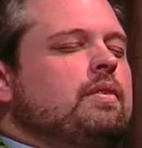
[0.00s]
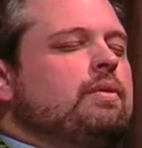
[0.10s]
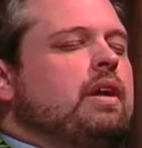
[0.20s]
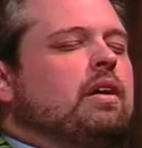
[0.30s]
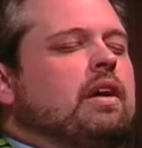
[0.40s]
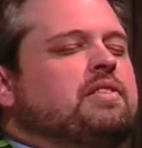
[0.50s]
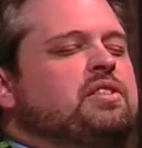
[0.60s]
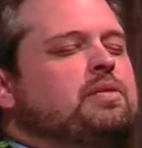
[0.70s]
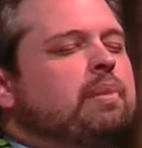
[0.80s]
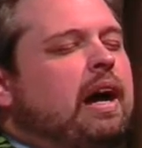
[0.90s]
We are
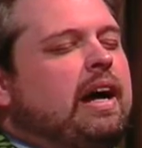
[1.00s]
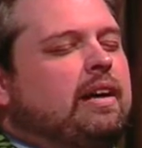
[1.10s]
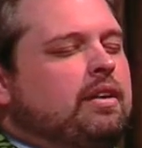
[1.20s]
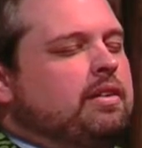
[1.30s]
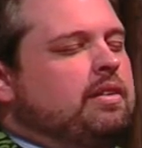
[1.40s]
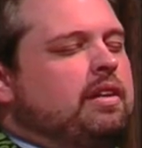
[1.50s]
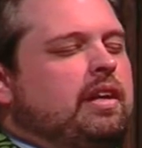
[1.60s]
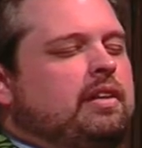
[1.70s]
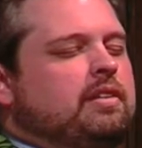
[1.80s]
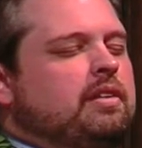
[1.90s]
inspired
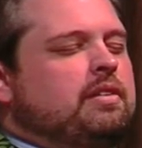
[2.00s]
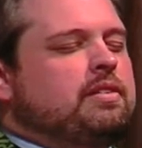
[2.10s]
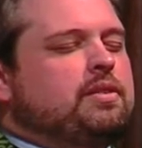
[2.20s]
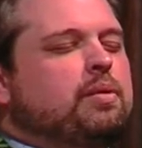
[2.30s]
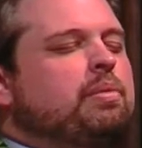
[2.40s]
and so